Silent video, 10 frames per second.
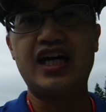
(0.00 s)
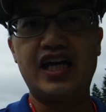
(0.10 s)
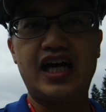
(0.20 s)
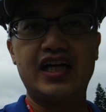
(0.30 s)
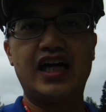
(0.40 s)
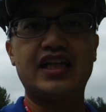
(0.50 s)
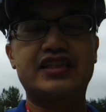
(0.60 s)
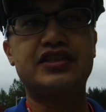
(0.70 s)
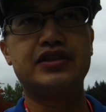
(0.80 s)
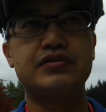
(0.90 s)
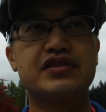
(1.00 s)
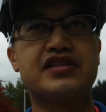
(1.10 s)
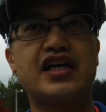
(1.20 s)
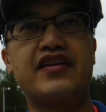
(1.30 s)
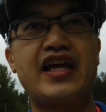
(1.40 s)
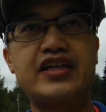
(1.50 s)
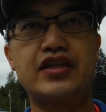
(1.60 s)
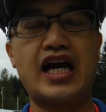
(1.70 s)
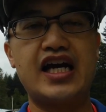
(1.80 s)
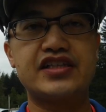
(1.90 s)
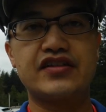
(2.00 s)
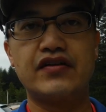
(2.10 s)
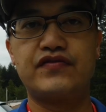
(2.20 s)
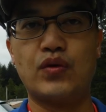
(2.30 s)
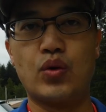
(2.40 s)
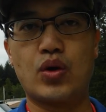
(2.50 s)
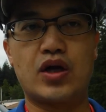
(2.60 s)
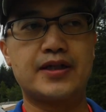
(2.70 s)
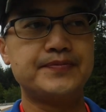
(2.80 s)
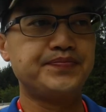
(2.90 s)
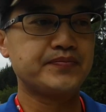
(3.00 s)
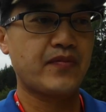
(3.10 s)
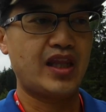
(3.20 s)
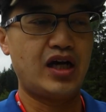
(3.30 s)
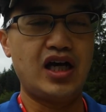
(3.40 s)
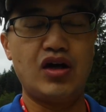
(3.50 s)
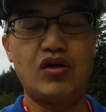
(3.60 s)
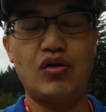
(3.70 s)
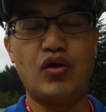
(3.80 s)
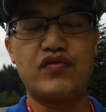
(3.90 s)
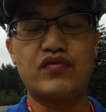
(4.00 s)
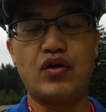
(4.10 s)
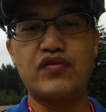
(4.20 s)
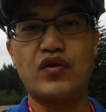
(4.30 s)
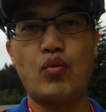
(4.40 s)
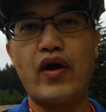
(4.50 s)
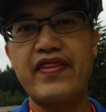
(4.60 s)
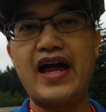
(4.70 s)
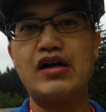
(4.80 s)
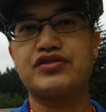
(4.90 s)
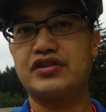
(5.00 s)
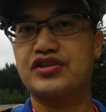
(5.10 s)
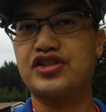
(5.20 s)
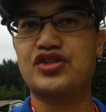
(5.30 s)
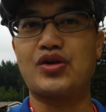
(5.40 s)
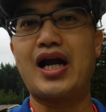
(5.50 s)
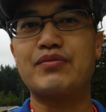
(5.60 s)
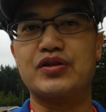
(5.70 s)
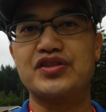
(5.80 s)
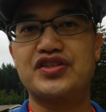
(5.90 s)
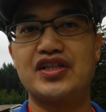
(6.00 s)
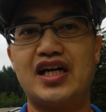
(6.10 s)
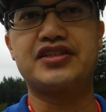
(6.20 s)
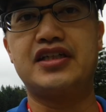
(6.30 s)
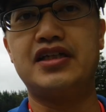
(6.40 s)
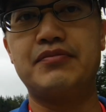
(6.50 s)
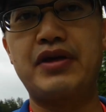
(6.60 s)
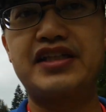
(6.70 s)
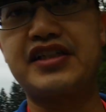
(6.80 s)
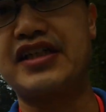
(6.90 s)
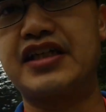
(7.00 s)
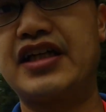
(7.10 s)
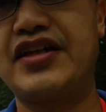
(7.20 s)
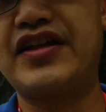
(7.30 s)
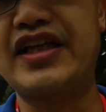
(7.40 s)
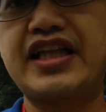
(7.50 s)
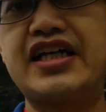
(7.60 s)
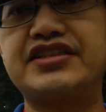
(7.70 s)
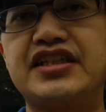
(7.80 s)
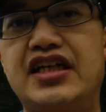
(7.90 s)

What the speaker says: I like to do is thank you guys for over 1,000 subscribers. It's an amazing thing that